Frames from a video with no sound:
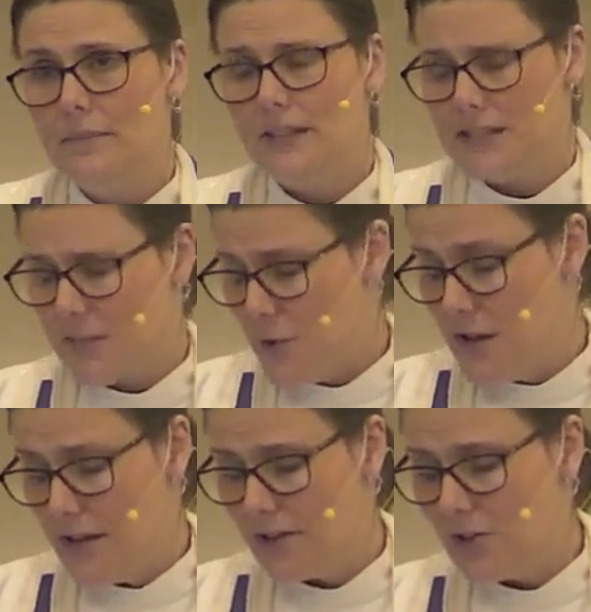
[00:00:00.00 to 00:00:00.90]
This
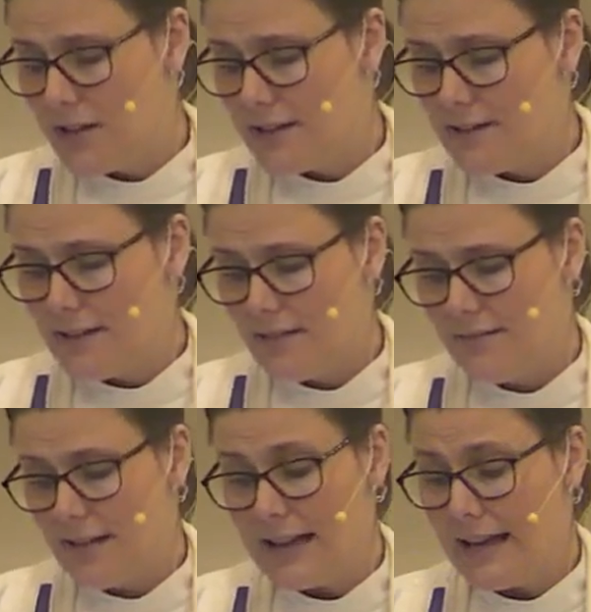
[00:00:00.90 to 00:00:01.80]
week, just
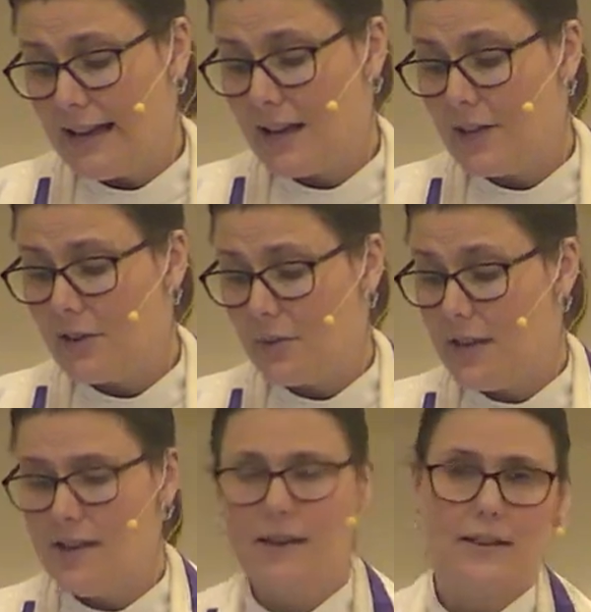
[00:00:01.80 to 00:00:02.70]
like any other
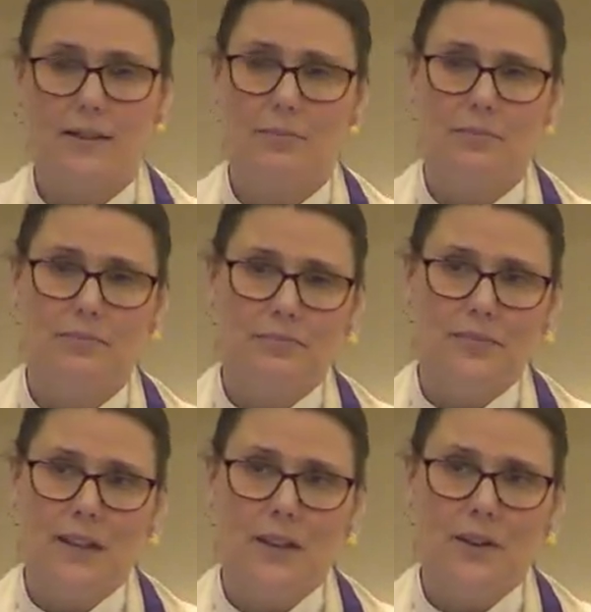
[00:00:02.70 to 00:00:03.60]
week,
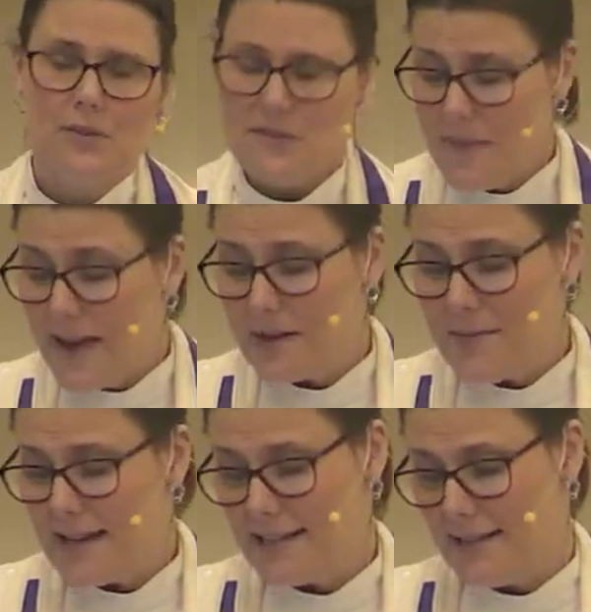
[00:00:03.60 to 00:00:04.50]
we've made
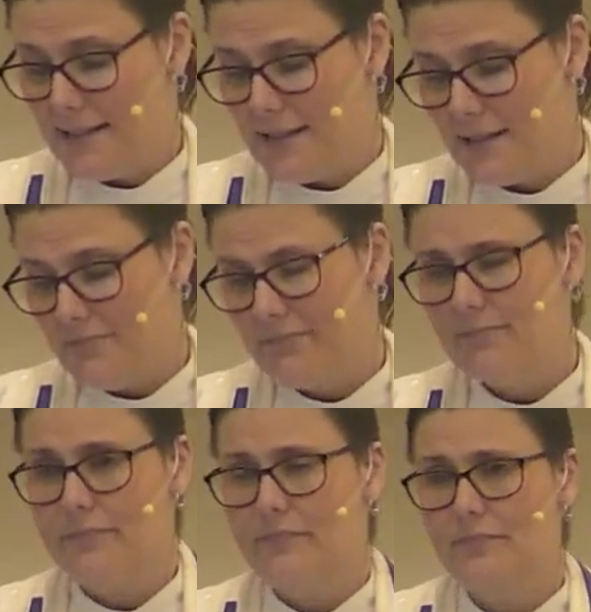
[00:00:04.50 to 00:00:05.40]
messes
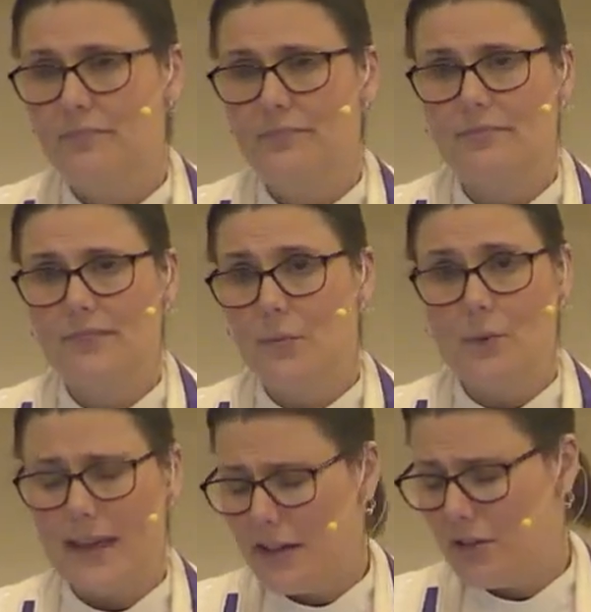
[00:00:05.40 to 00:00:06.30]
and
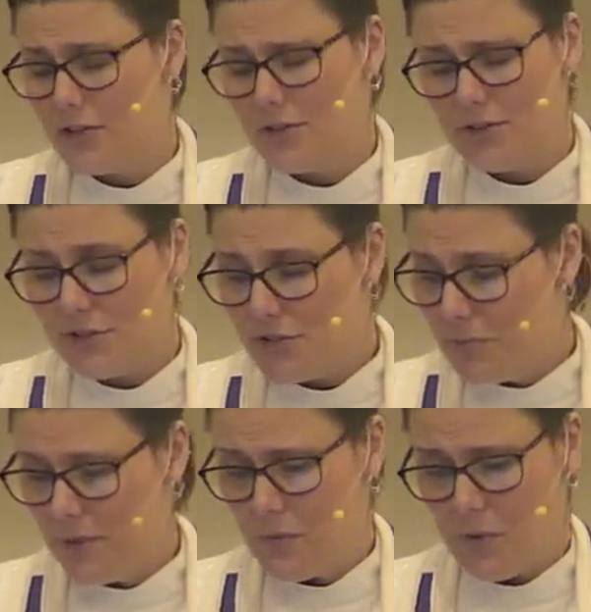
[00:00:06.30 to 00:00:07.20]
waged
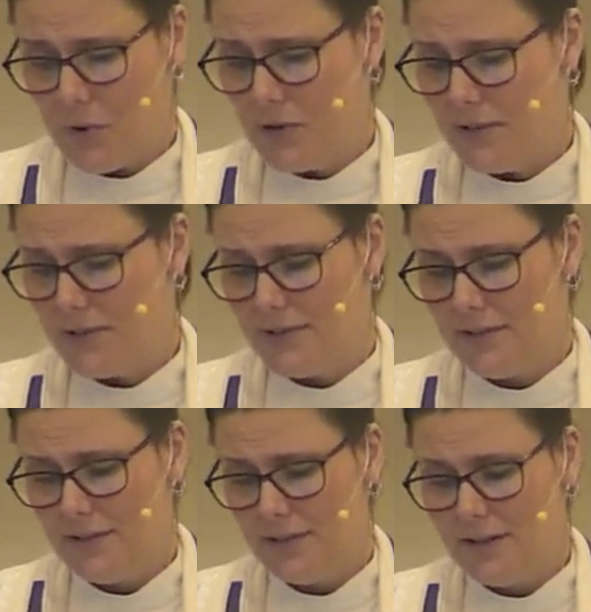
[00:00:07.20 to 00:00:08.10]
stupid
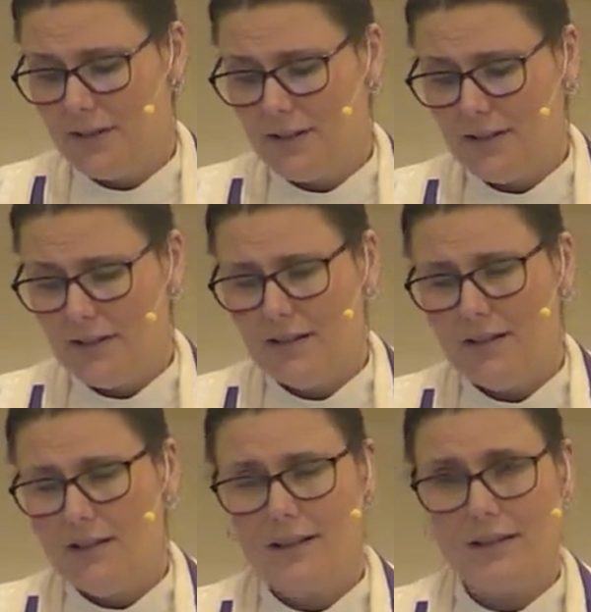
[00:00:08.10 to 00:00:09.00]
wars
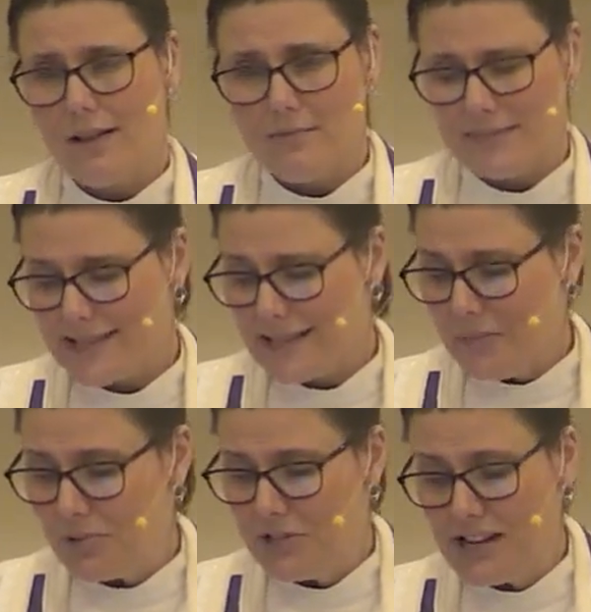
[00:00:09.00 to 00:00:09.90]
and clumsily
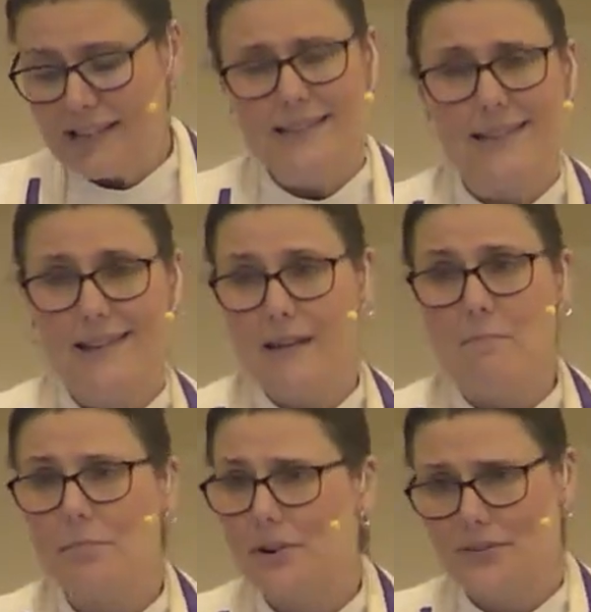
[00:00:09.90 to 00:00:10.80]
projected
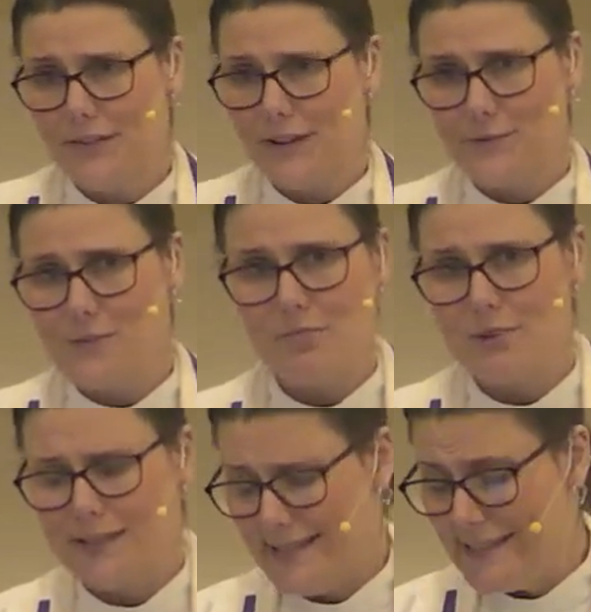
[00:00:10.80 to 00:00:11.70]
imperfect
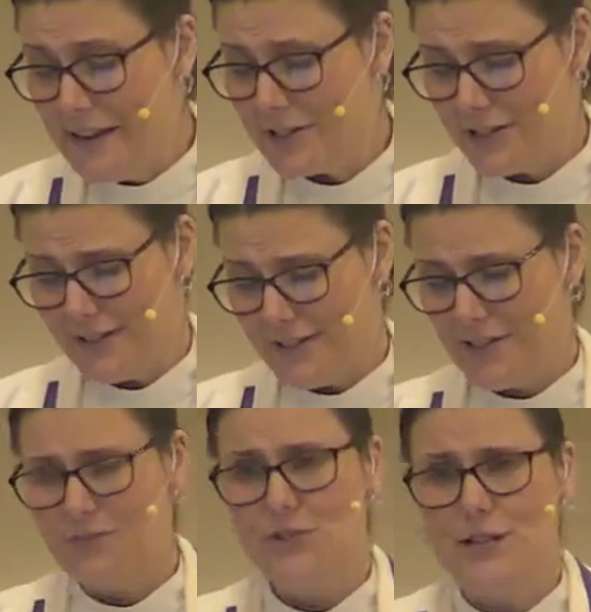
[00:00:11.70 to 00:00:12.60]
representations
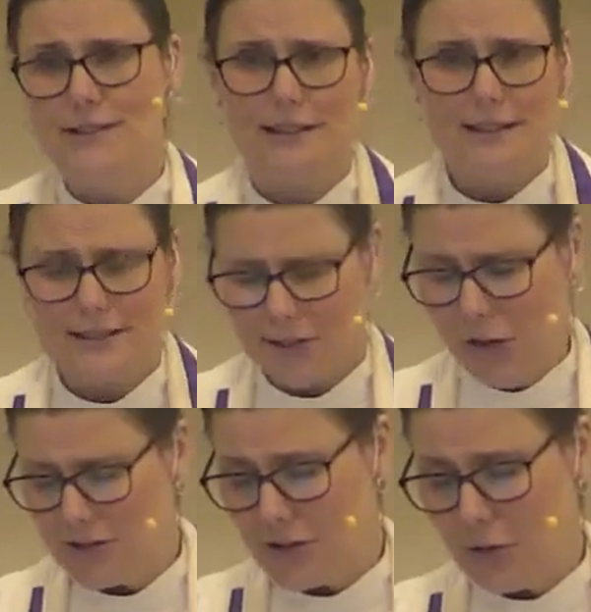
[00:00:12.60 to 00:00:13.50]
of Jesus
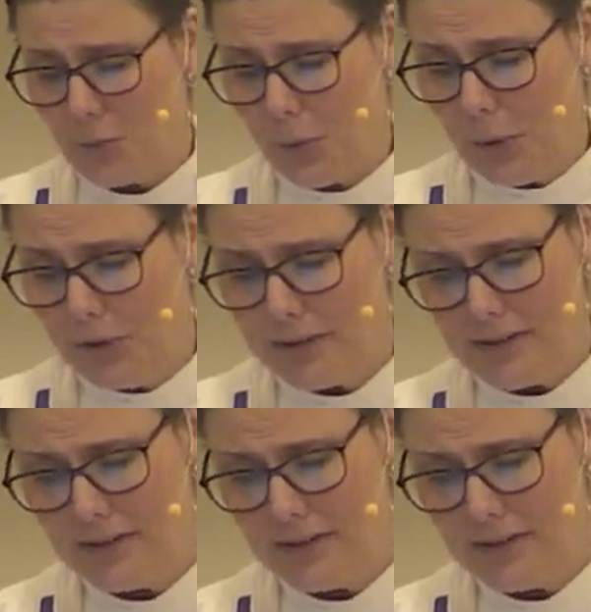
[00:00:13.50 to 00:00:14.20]
onto the world.